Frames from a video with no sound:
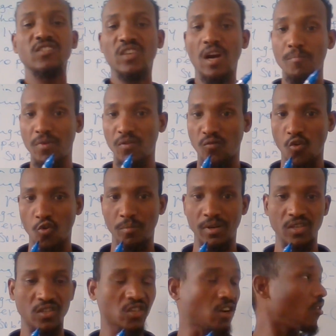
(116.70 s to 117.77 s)
can be formed.
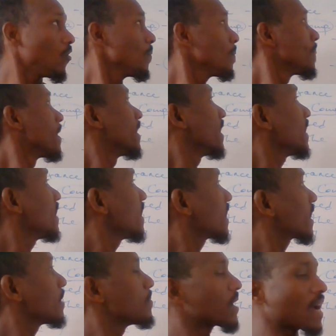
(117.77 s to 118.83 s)
So, in a
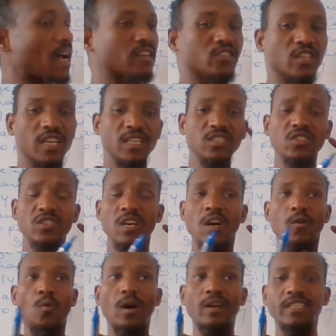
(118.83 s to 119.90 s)
chemical change, one